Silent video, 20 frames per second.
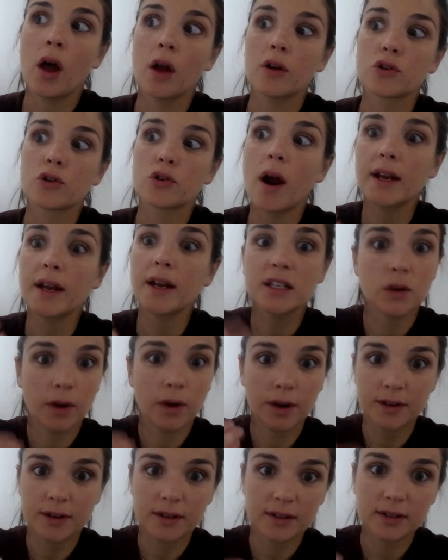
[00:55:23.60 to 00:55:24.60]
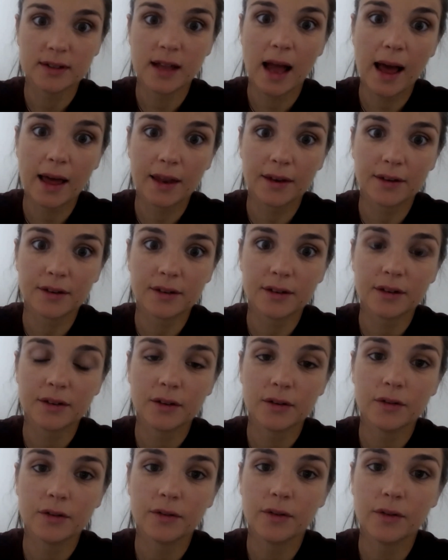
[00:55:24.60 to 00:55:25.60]
trying to understand,
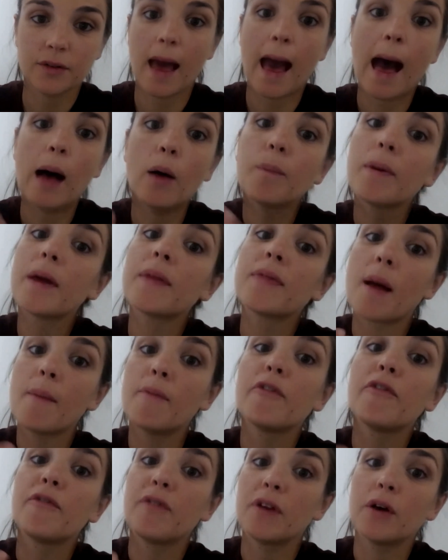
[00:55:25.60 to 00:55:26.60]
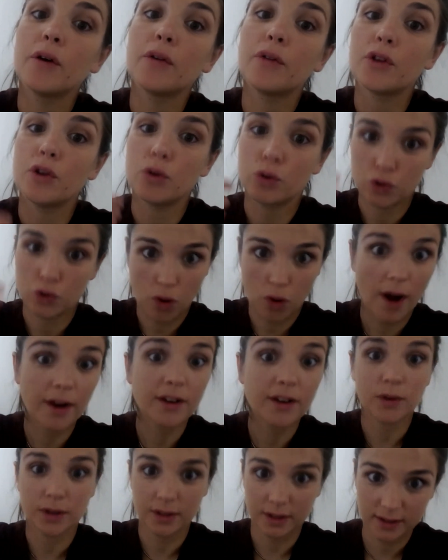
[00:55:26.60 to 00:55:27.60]
helping them feel that you're
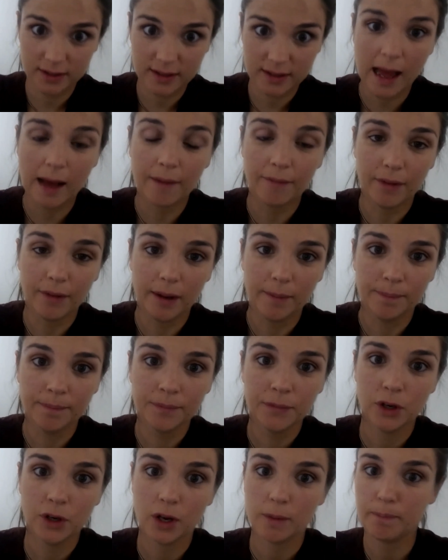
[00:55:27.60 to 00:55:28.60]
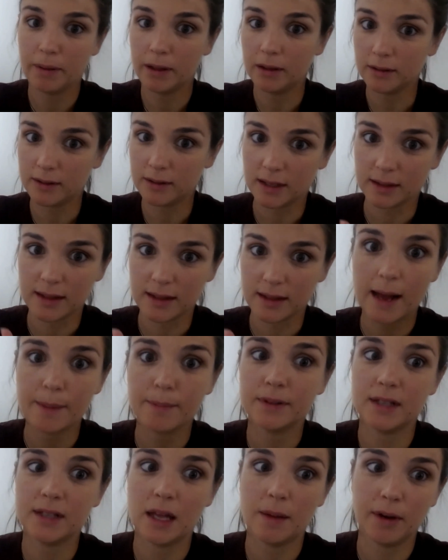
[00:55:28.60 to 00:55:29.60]
trying to understand them building that
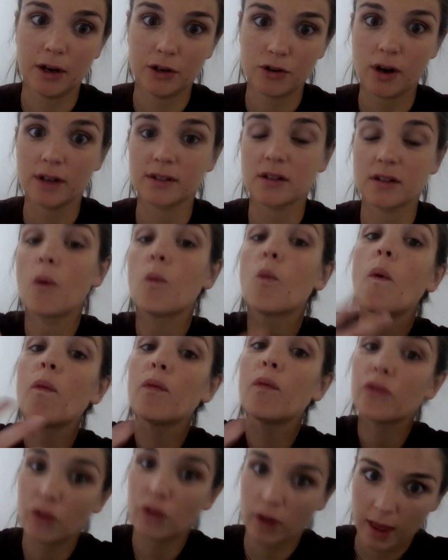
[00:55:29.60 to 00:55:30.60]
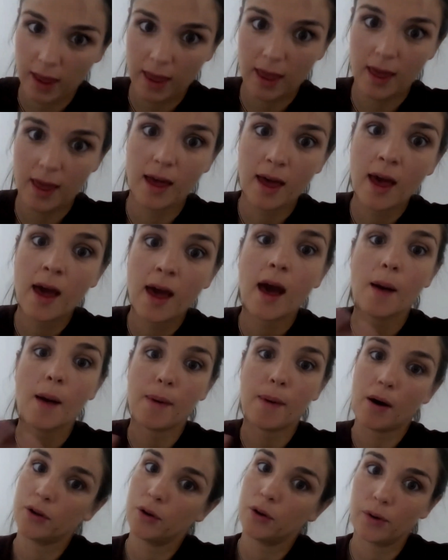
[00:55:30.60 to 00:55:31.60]
epistemic trust. I want to hear
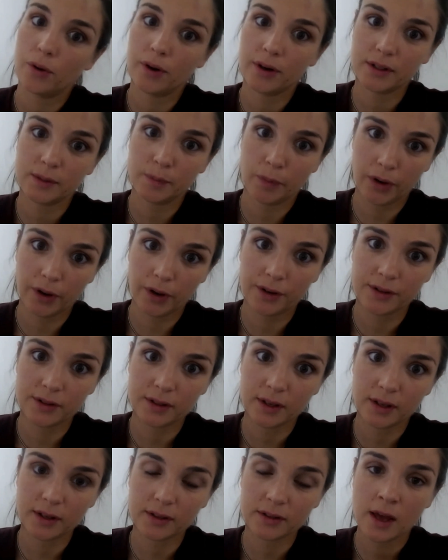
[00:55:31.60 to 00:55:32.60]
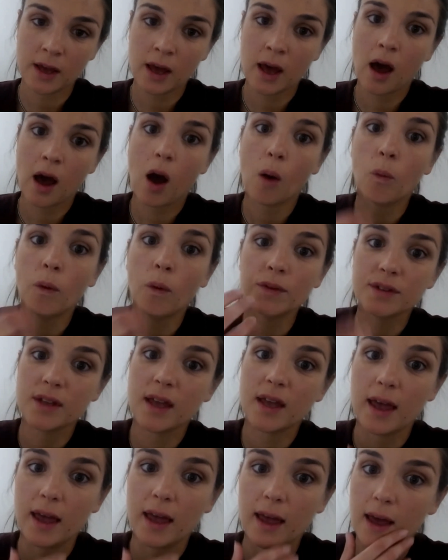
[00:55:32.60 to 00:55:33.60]
about your experiences. I want to
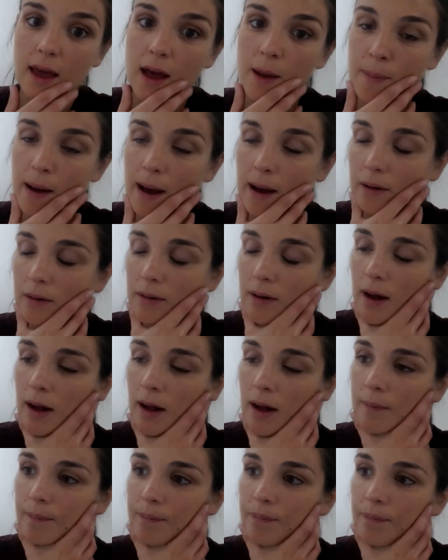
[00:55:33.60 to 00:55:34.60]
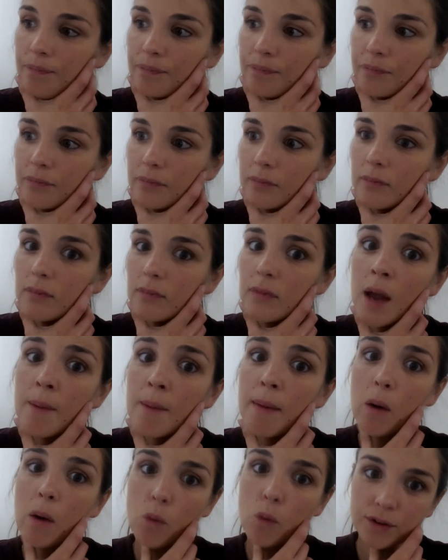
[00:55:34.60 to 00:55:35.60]
hear about um,
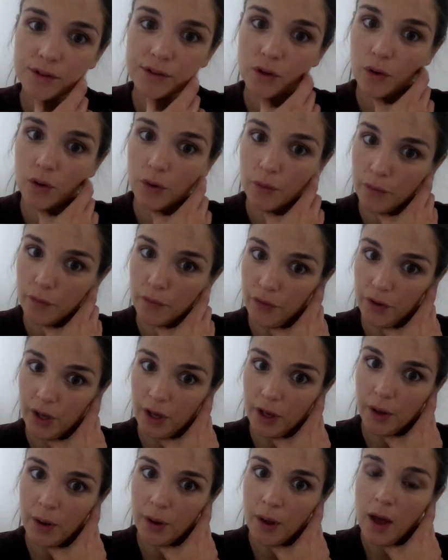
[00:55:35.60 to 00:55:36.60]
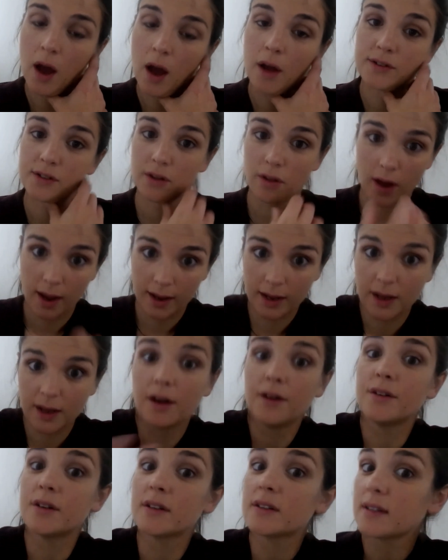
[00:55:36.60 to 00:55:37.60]
about what's gone on for you so that I can
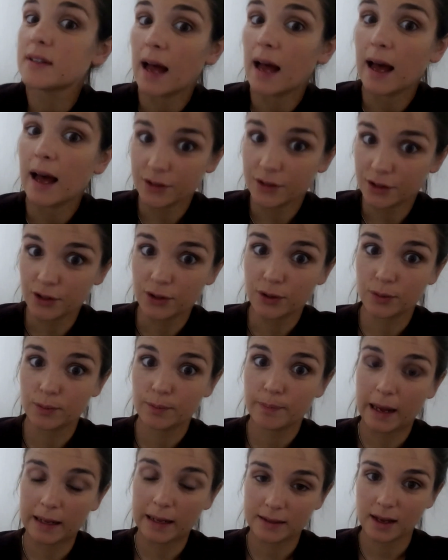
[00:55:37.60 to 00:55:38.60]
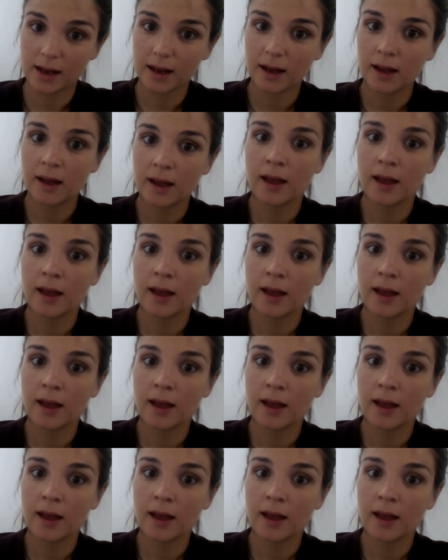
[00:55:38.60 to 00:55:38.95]
understand you better.